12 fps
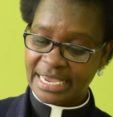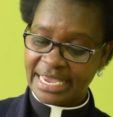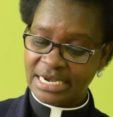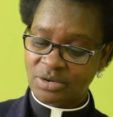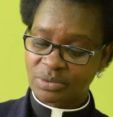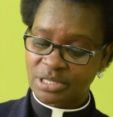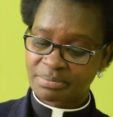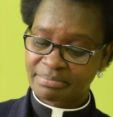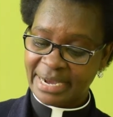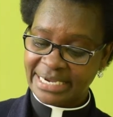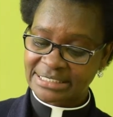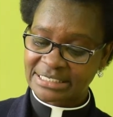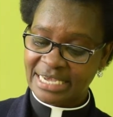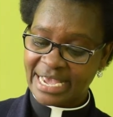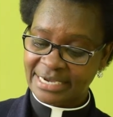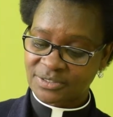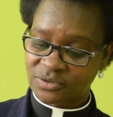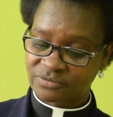and with mighty
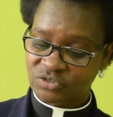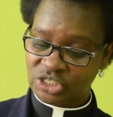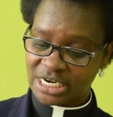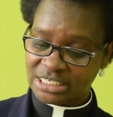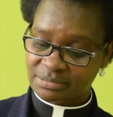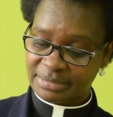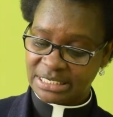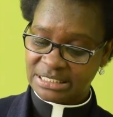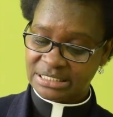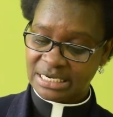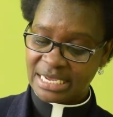acts of judgment.